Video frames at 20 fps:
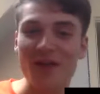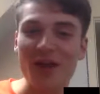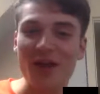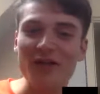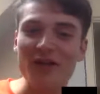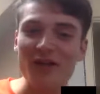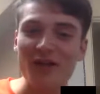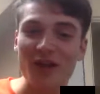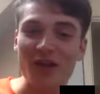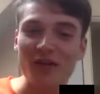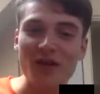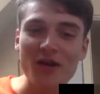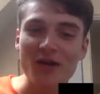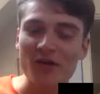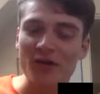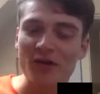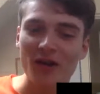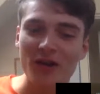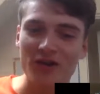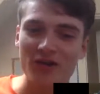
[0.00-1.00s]
those that don't know,
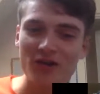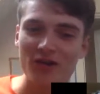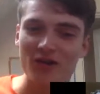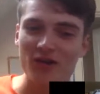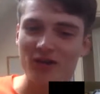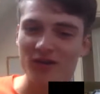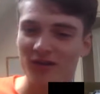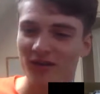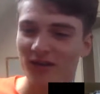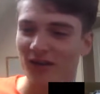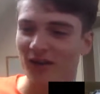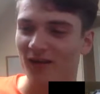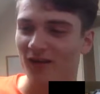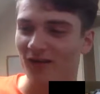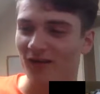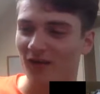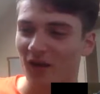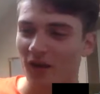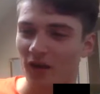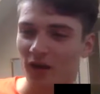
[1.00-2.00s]
Christchurch
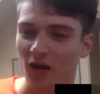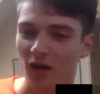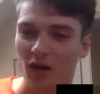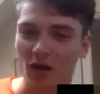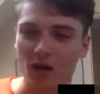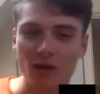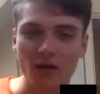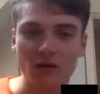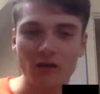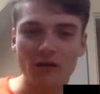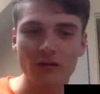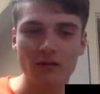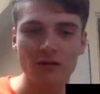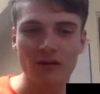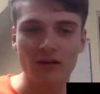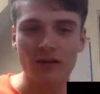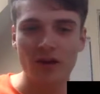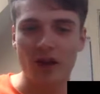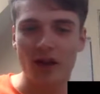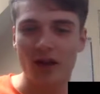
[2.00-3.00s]
is an old
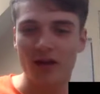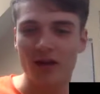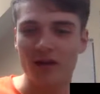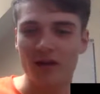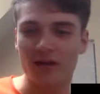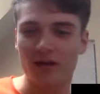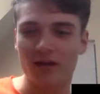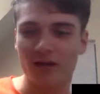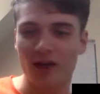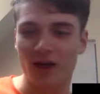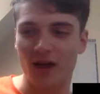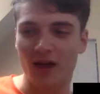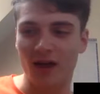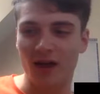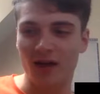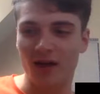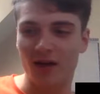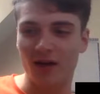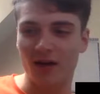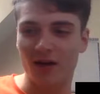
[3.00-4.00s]
and
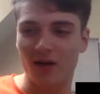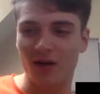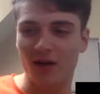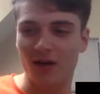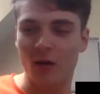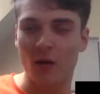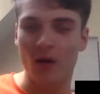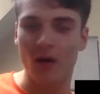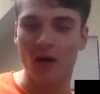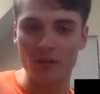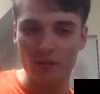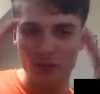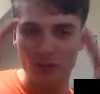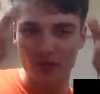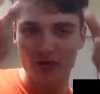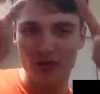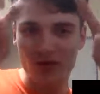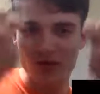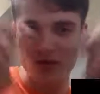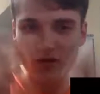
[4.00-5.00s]
quite
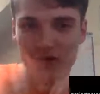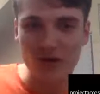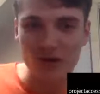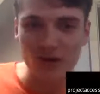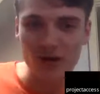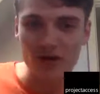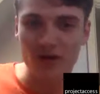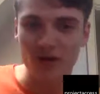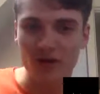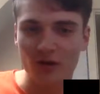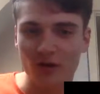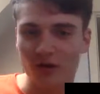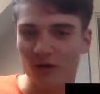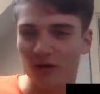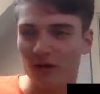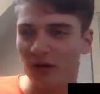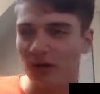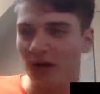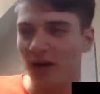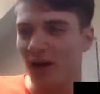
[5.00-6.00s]
prestigious college in
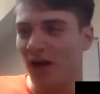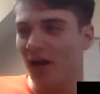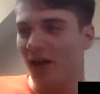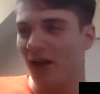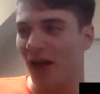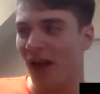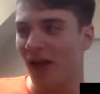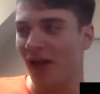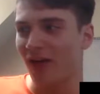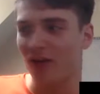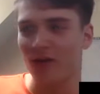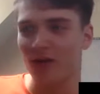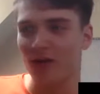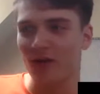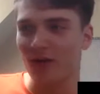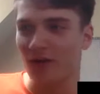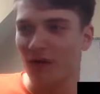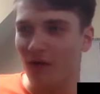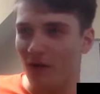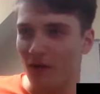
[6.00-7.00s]
Oxford that has
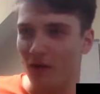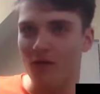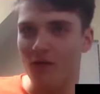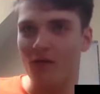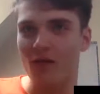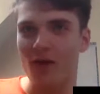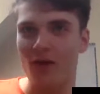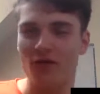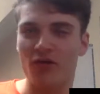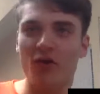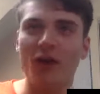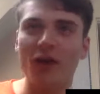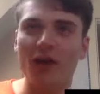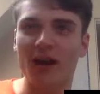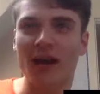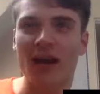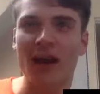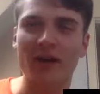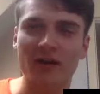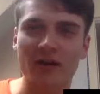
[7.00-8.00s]

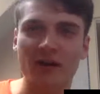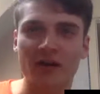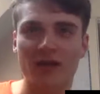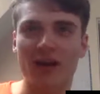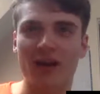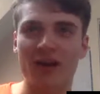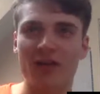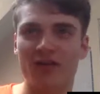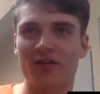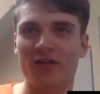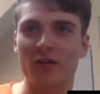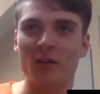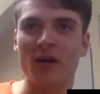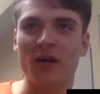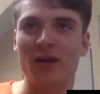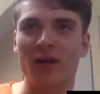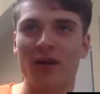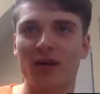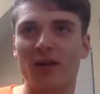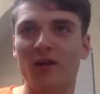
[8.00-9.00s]
historically had connotations
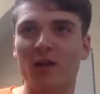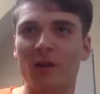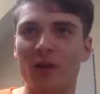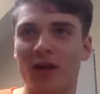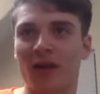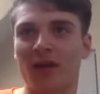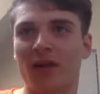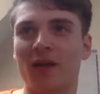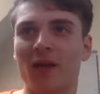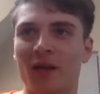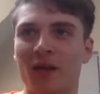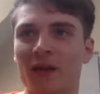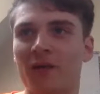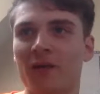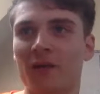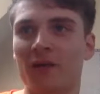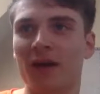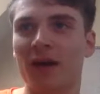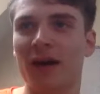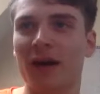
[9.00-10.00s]
with kind of
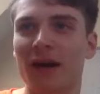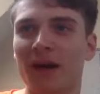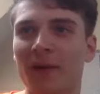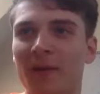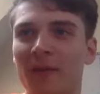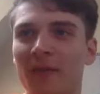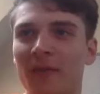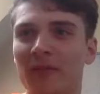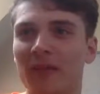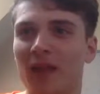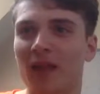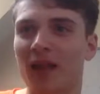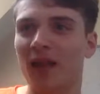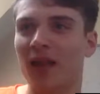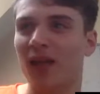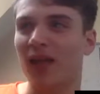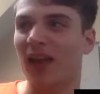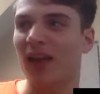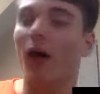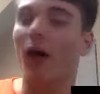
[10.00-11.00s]

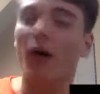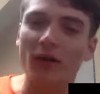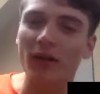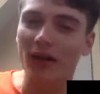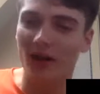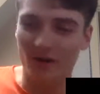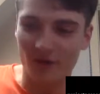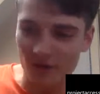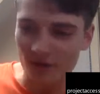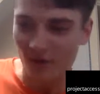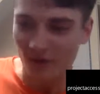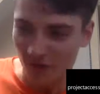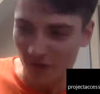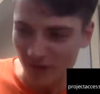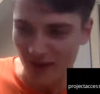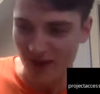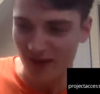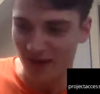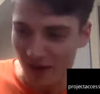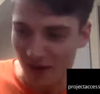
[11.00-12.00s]
the old
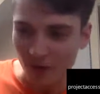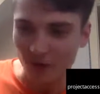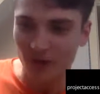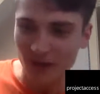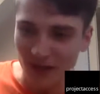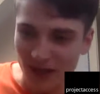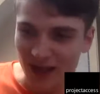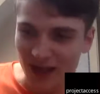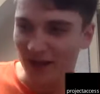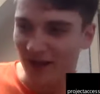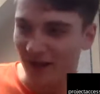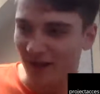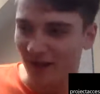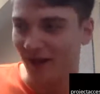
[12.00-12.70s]
aristocracy and the old elite.